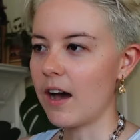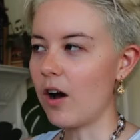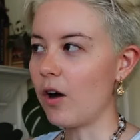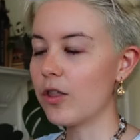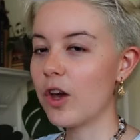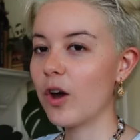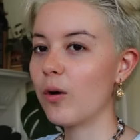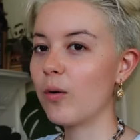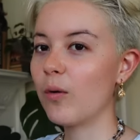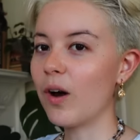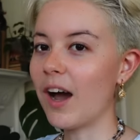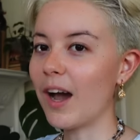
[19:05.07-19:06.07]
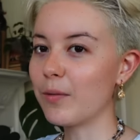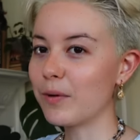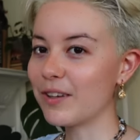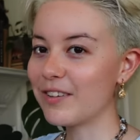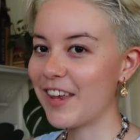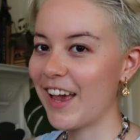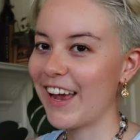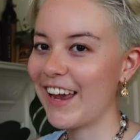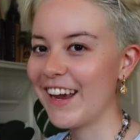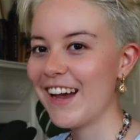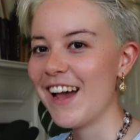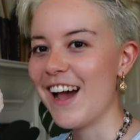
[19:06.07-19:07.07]
Although I will
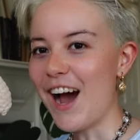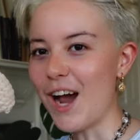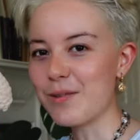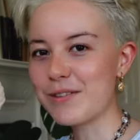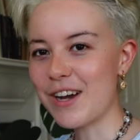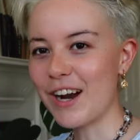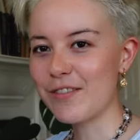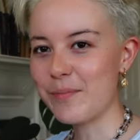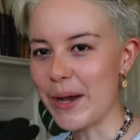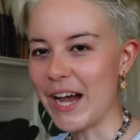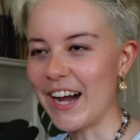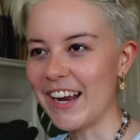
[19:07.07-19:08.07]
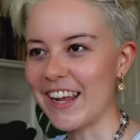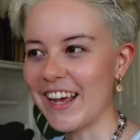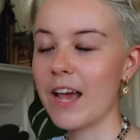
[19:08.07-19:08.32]
say I was kind of bad.